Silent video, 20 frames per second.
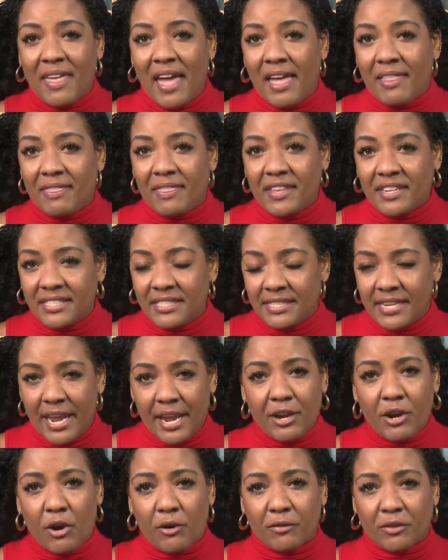that this
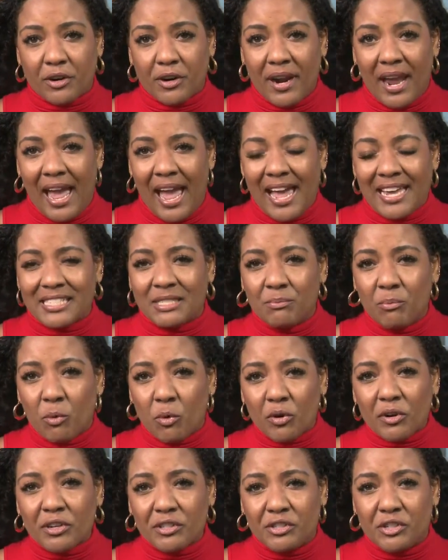takeover has
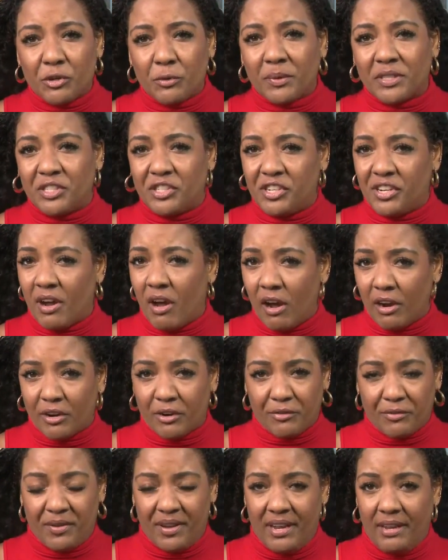more to do with
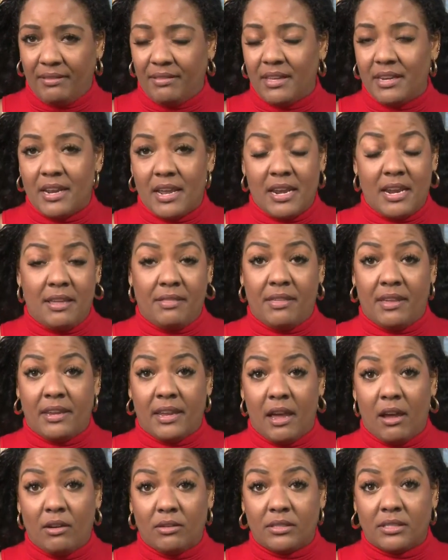geography than
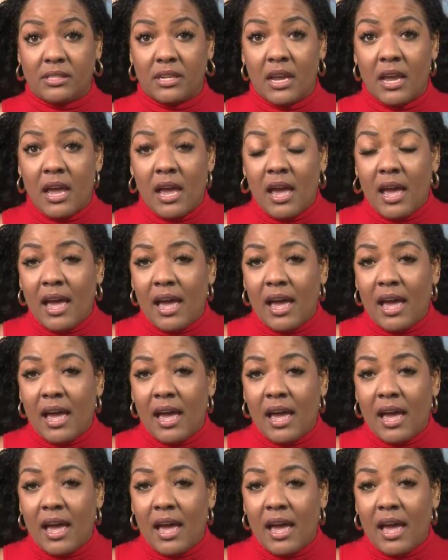anything else.